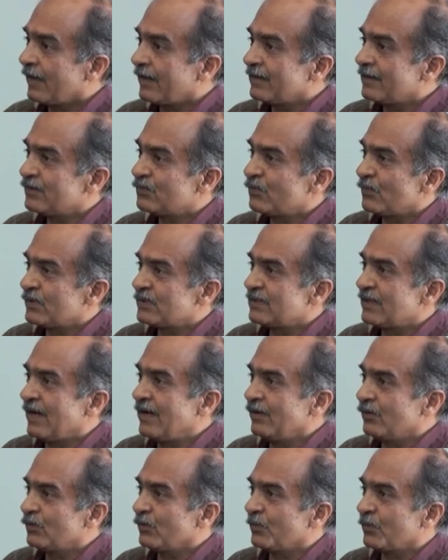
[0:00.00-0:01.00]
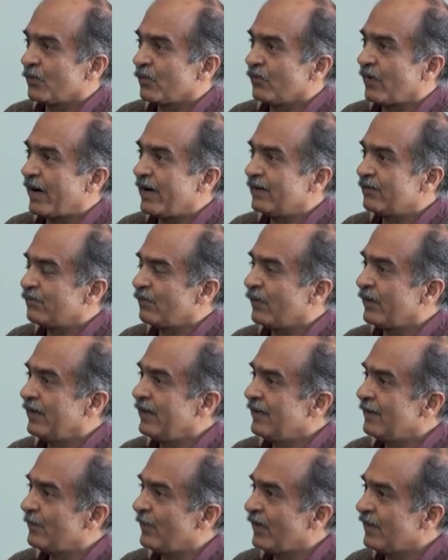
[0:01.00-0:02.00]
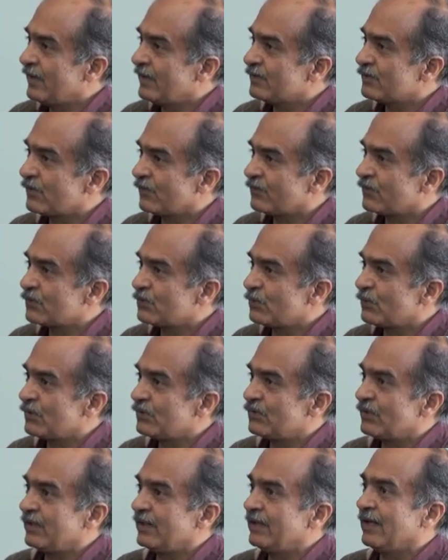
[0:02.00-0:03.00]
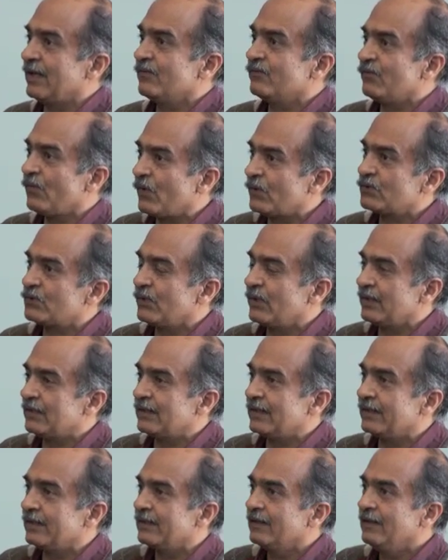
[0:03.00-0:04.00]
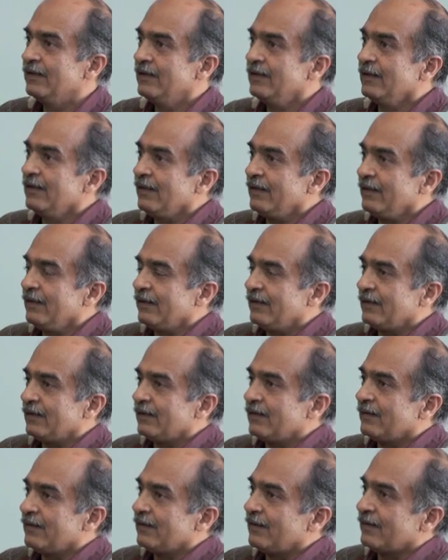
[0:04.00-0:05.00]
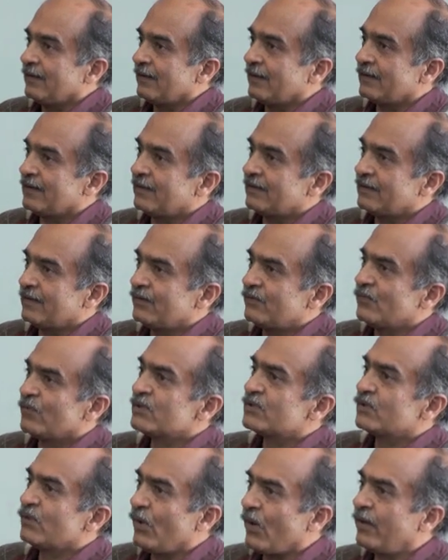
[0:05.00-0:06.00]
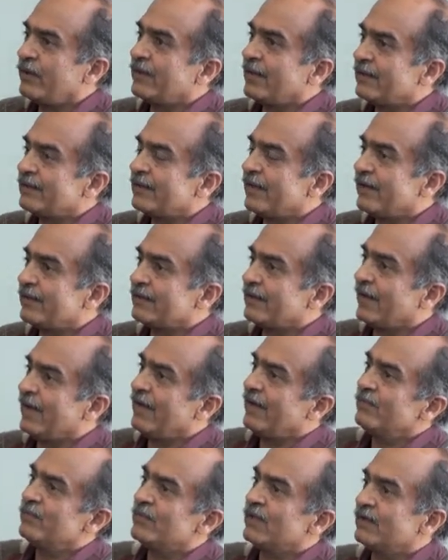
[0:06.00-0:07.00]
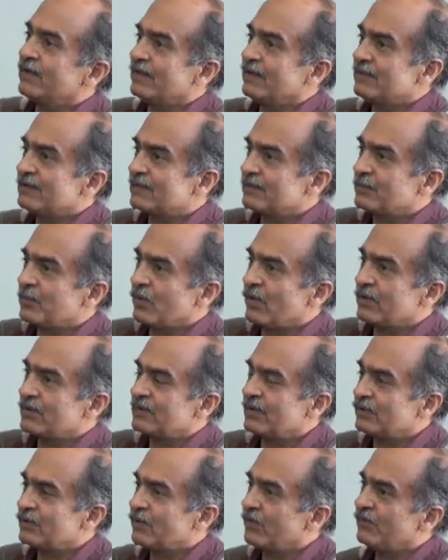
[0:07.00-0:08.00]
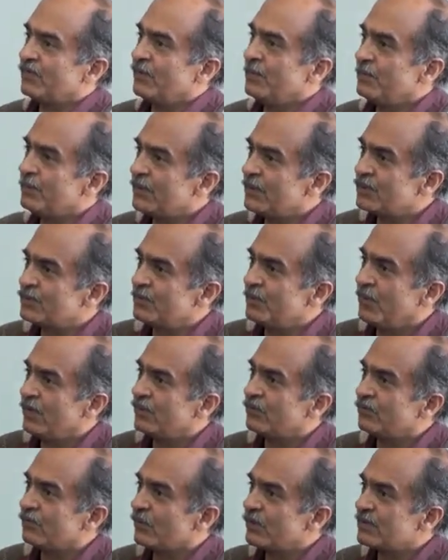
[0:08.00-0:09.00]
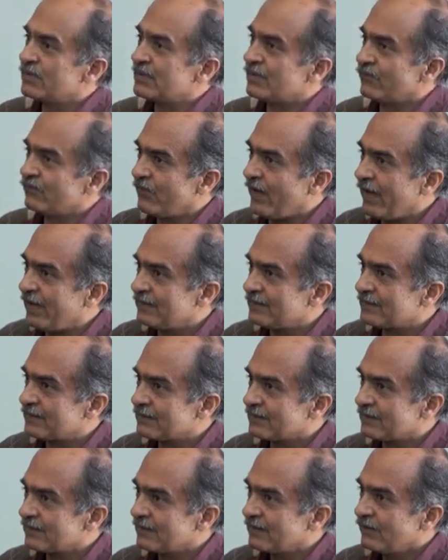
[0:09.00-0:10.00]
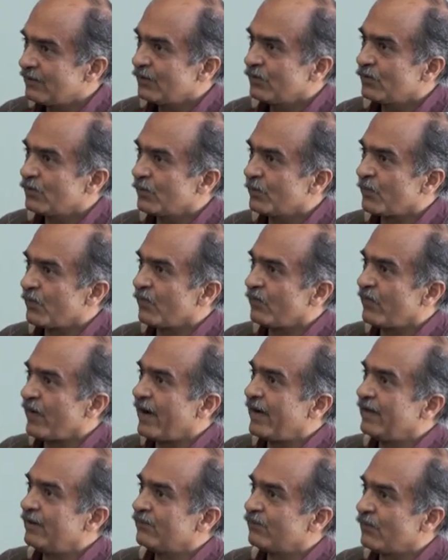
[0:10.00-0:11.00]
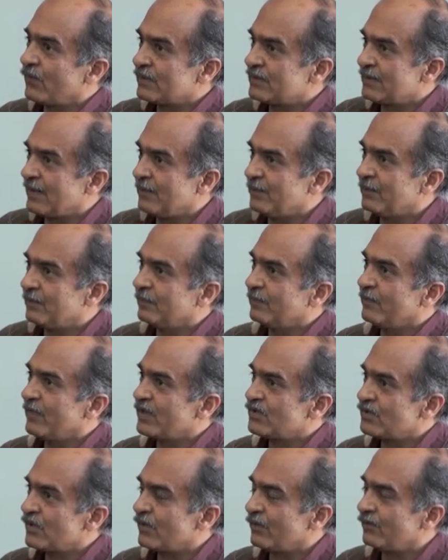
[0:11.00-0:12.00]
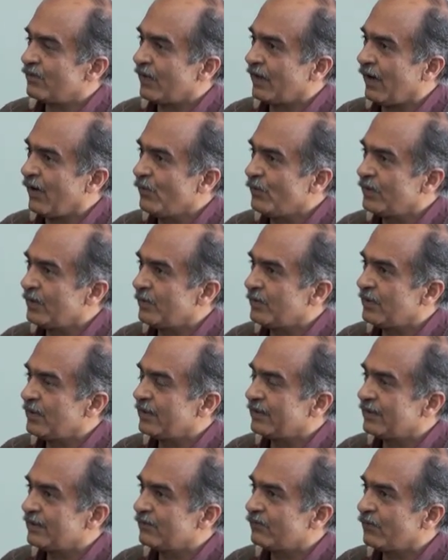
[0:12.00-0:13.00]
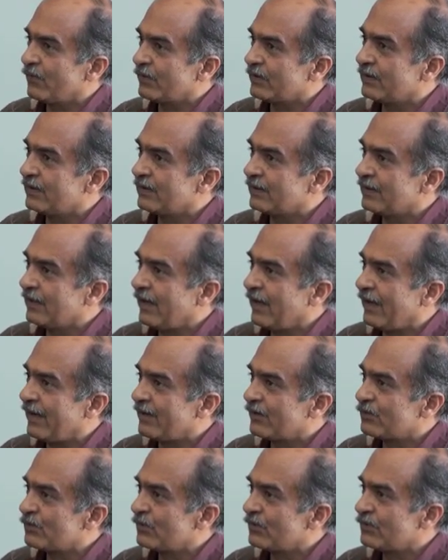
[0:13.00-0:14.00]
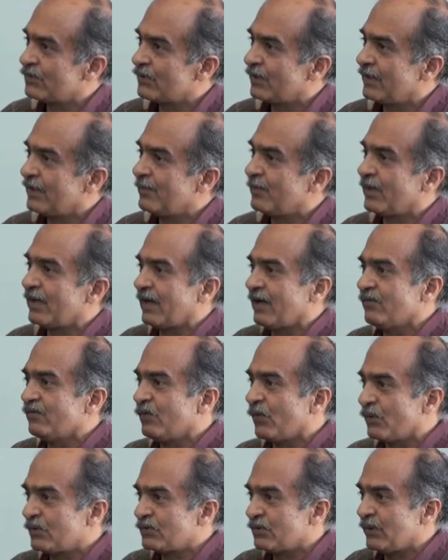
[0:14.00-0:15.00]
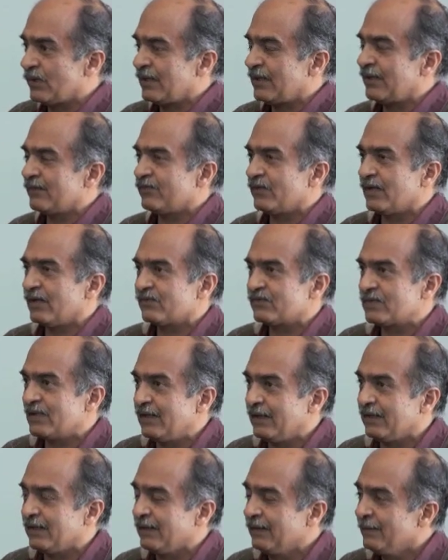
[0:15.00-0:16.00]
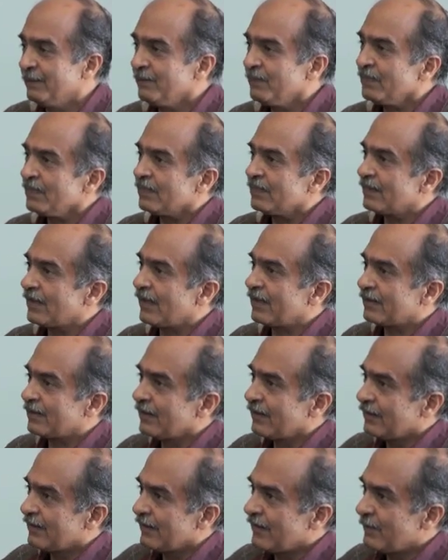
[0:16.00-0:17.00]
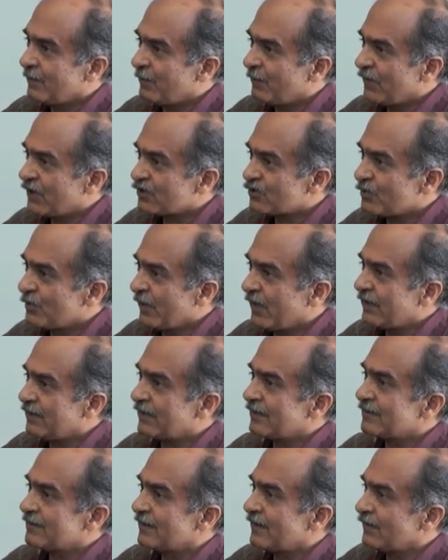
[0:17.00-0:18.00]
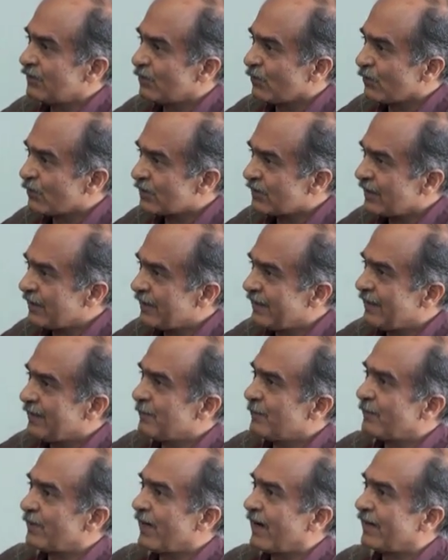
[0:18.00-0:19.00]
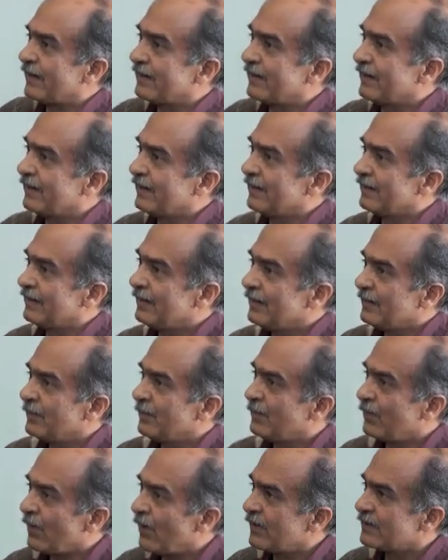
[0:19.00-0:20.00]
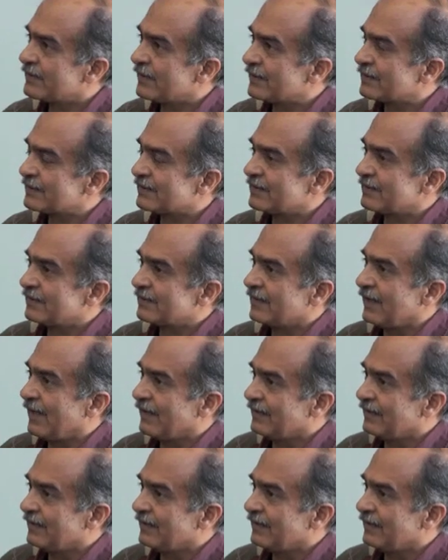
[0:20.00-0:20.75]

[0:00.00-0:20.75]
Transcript: And this was done to provide for independence of the judiciary, unfortunately. And that it was thought at that time that this process of impeachment would suffice to provide for some measure of accountability for the higher judiciary, but unfortunately we have seen that impeachment is a totally impractical process.